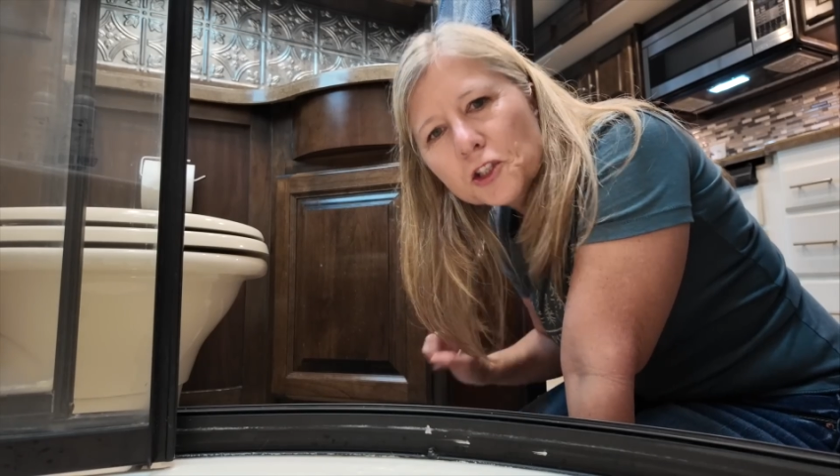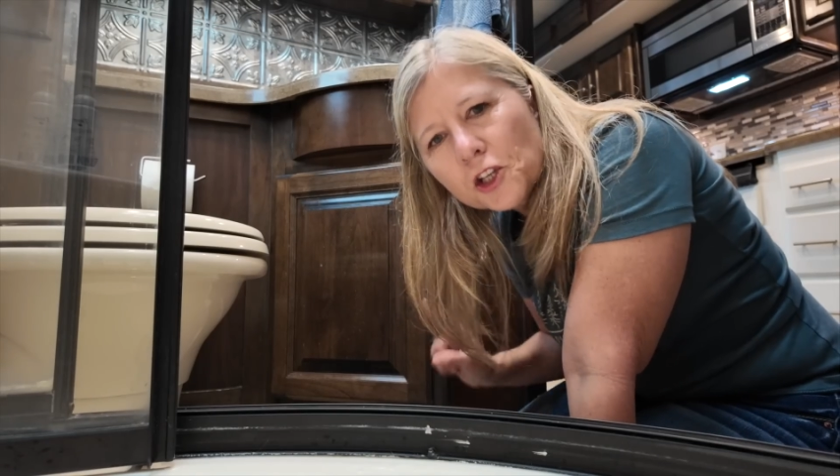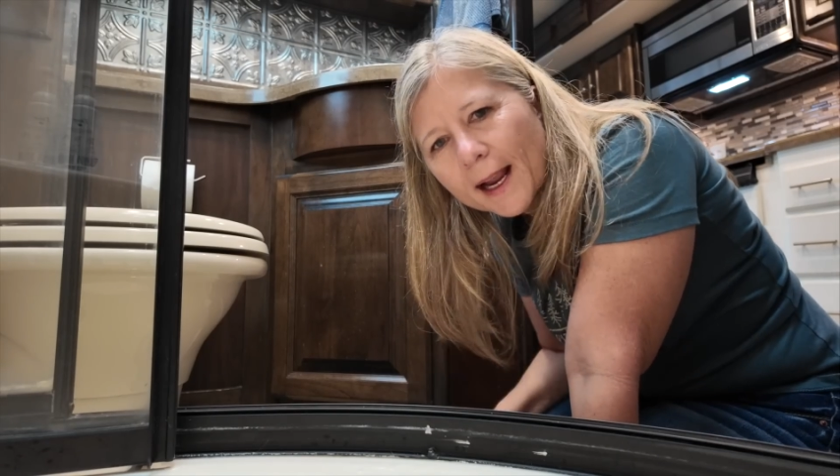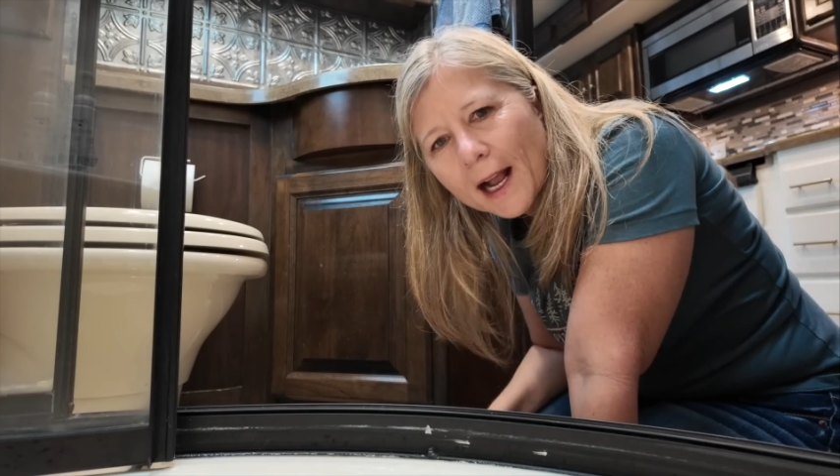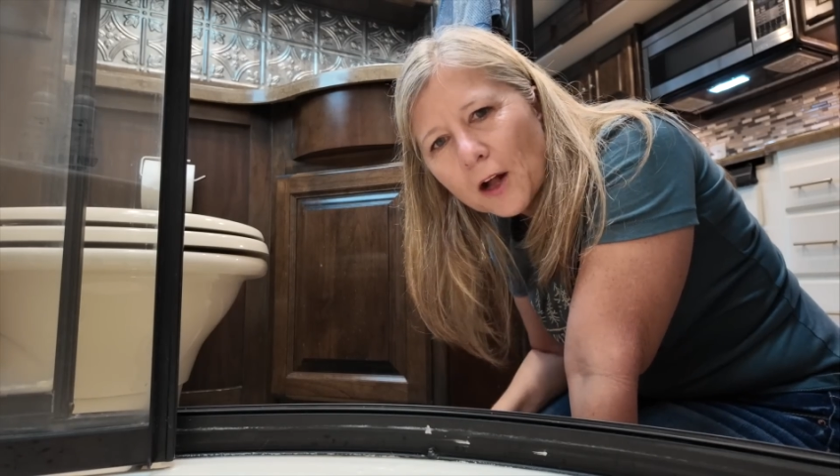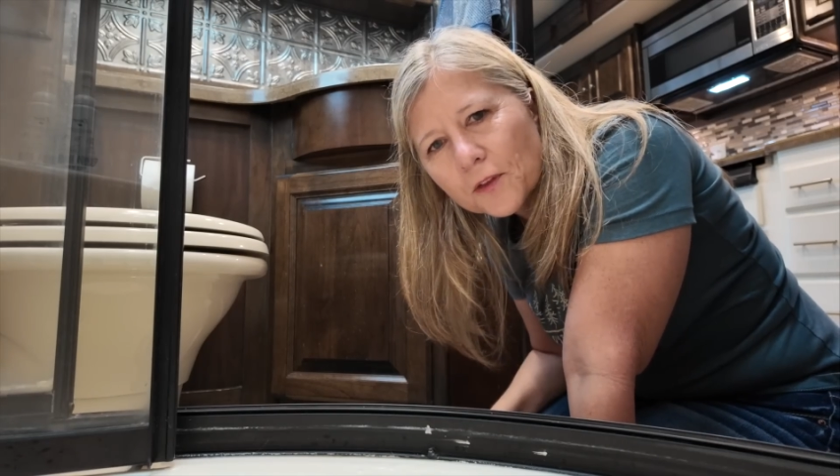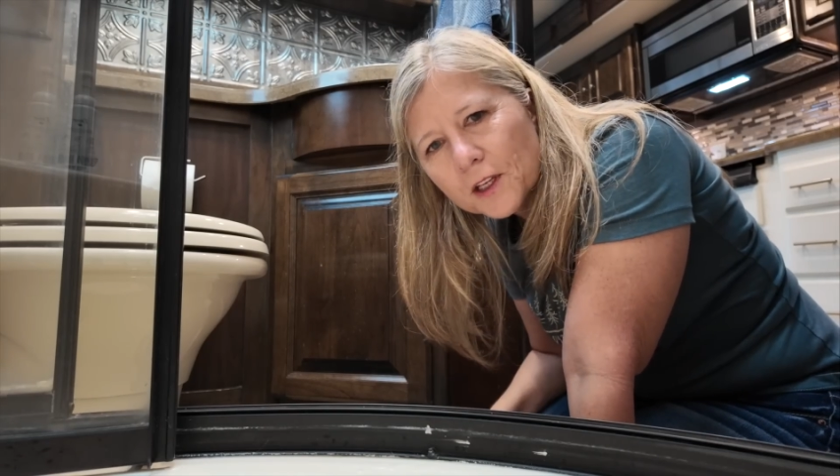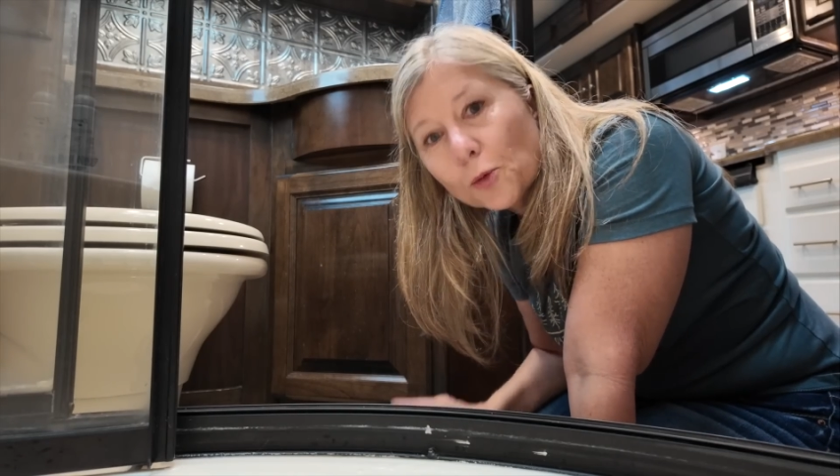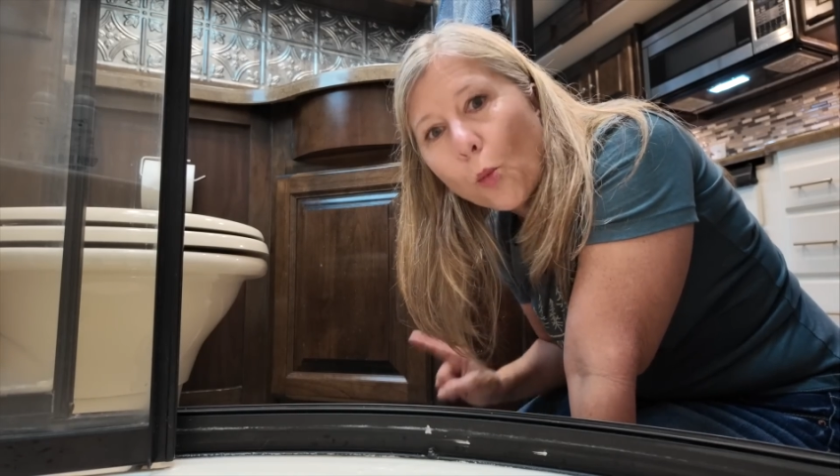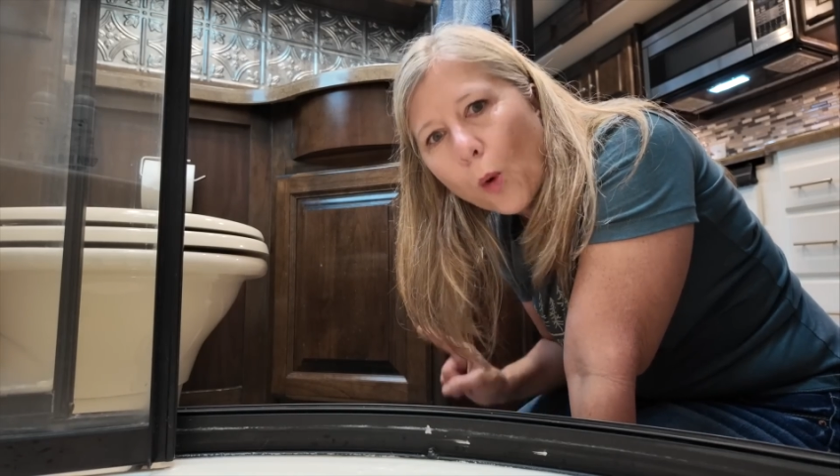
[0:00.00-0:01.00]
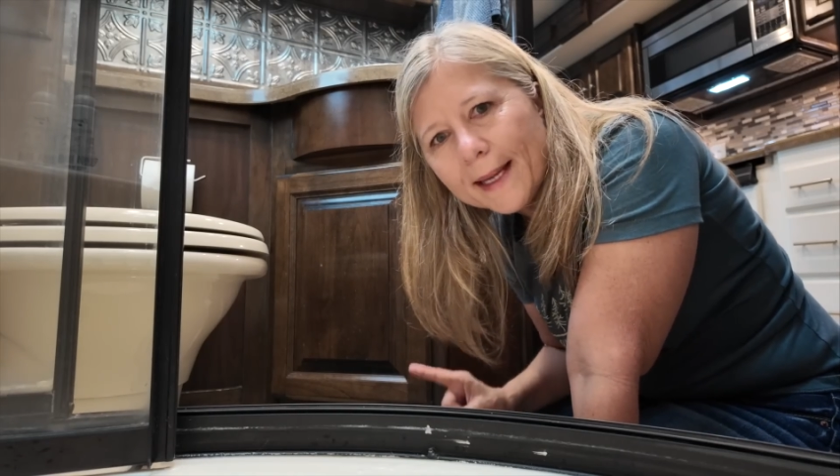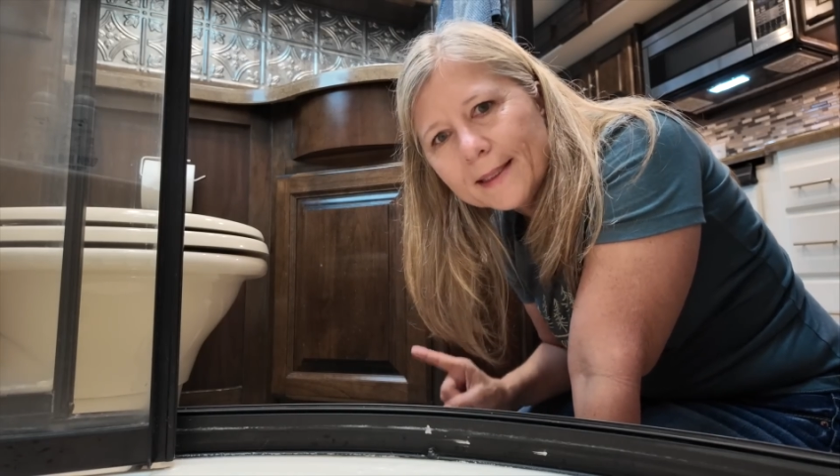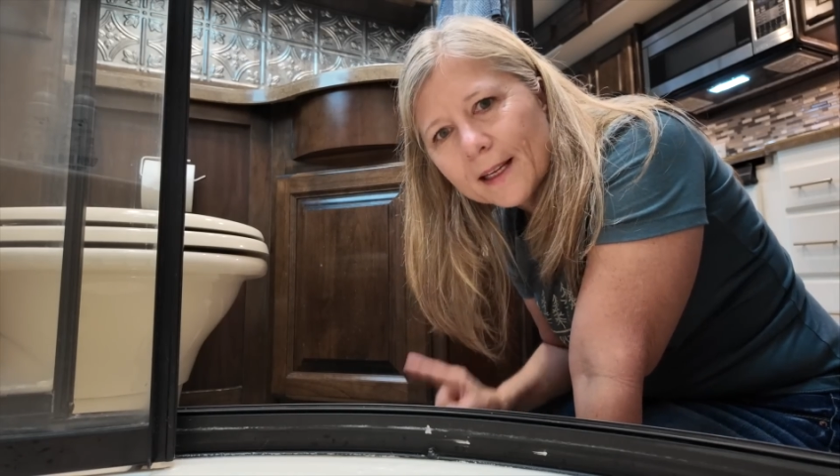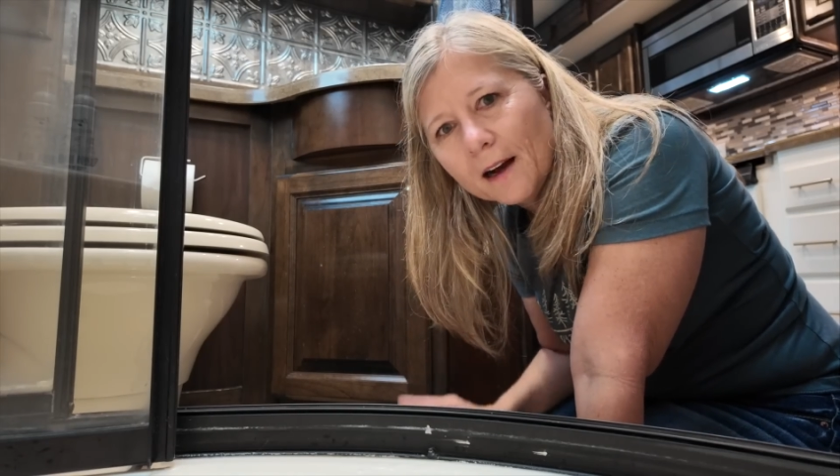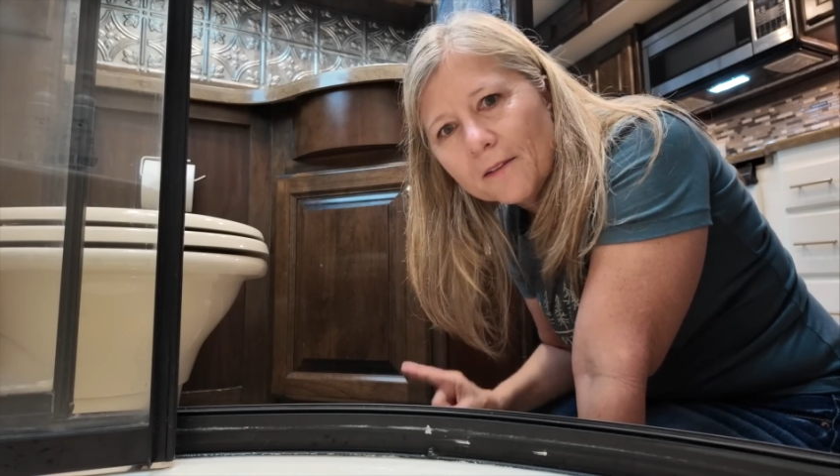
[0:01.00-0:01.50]
Check out this
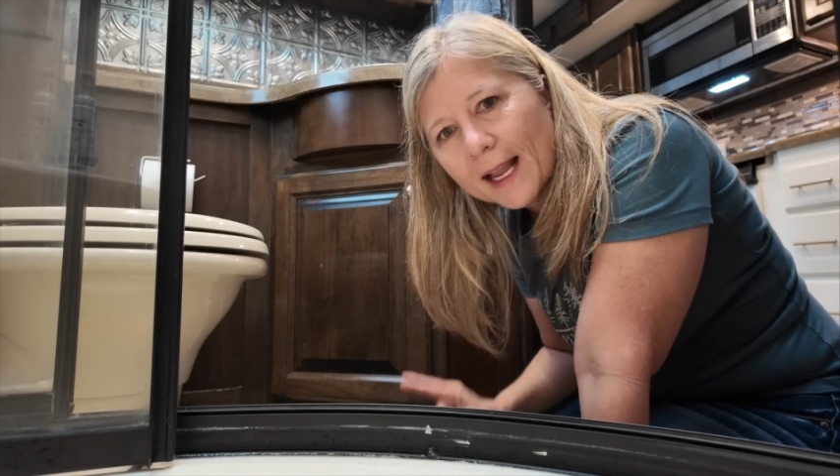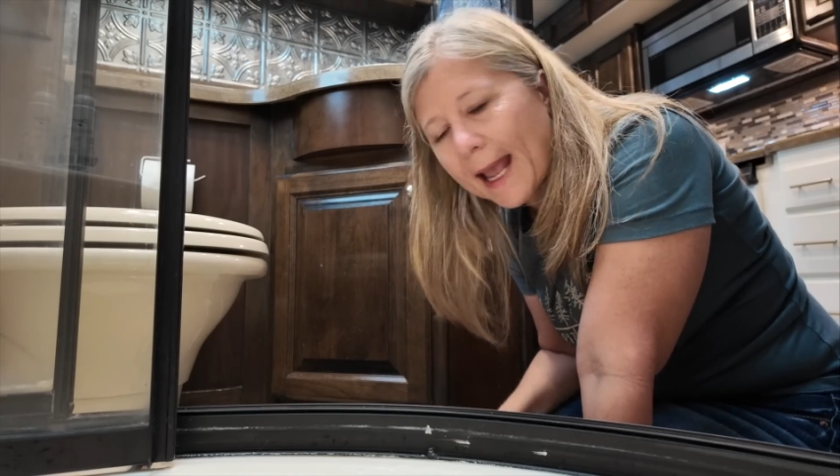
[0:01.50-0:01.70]
waste of a